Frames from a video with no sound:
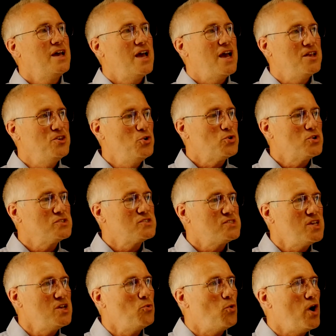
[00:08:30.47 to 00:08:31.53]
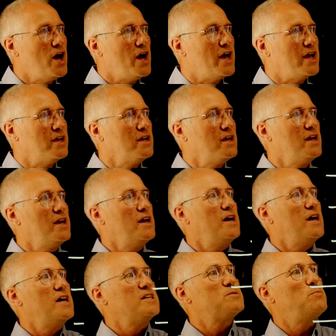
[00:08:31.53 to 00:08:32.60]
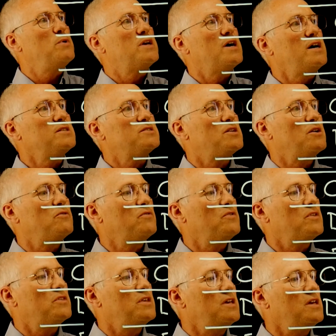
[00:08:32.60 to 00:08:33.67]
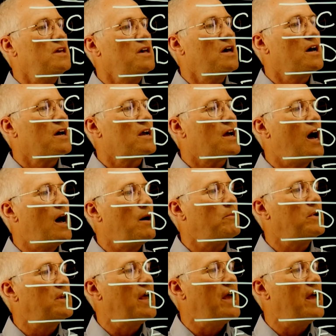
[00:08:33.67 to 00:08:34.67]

And you can see why. It's because of the common